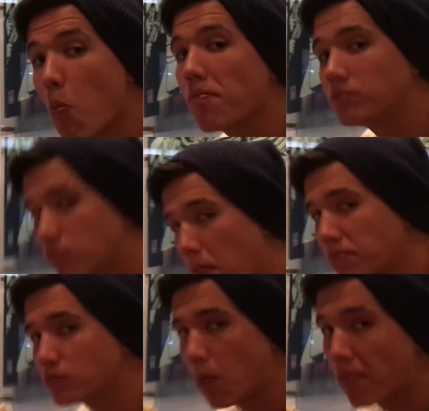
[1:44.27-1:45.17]
and
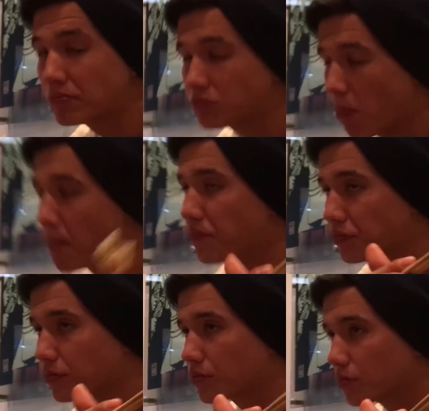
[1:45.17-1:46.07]
it, it lives up
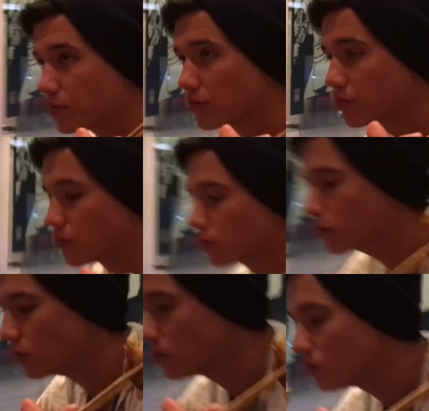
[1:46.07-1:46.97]
to it. I like it a
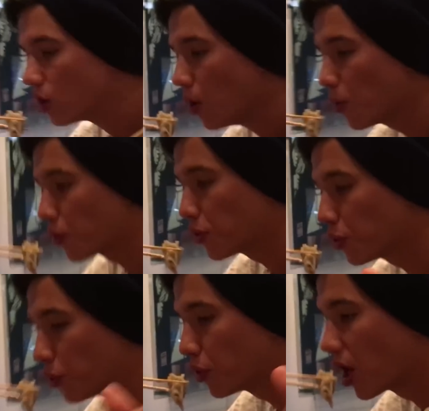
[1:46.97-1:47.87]
lot. I like it a
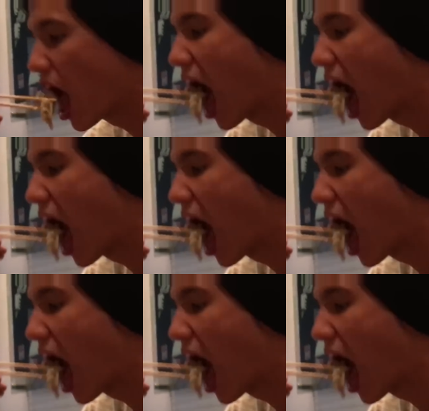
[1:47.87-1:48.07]
lot.